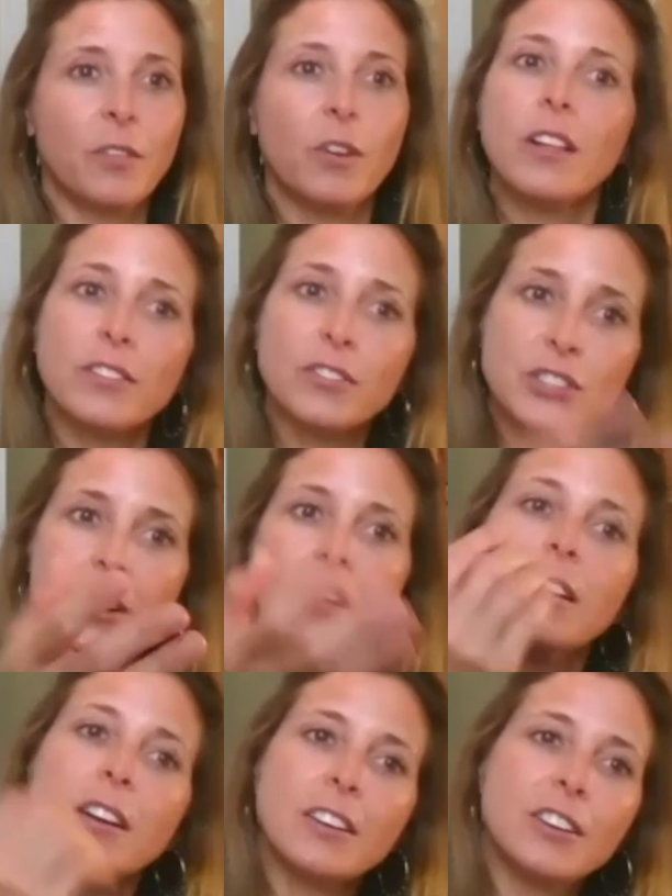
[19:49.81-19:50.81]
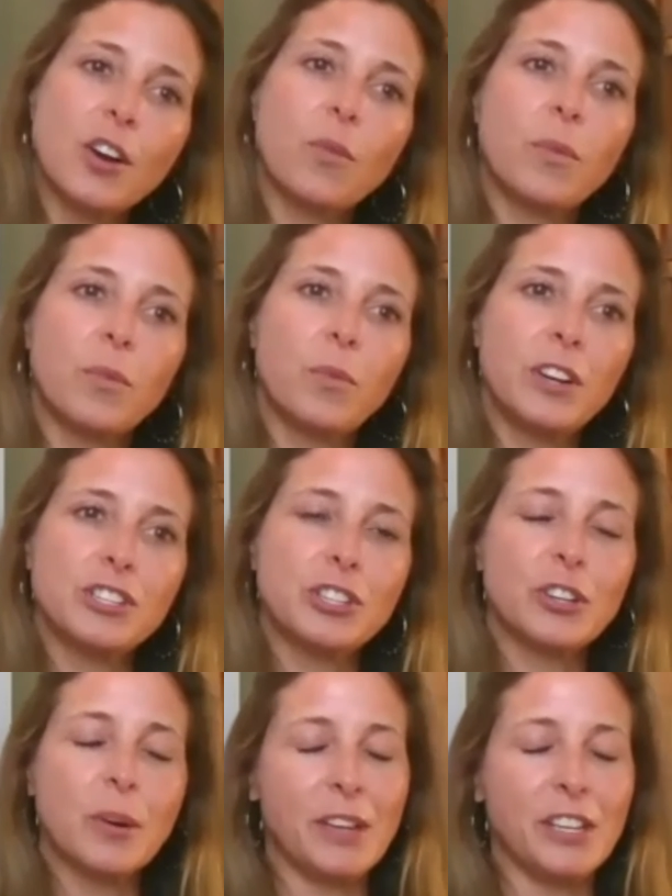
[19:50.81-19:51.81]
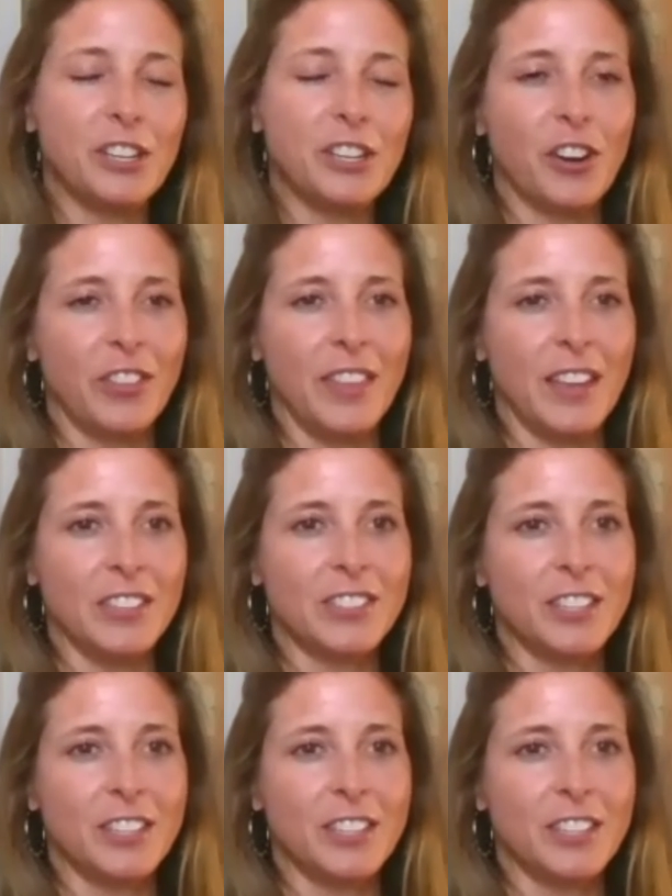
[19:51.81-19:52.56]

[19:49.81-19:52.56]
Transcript: "Well, sir, what is your opinion on this?"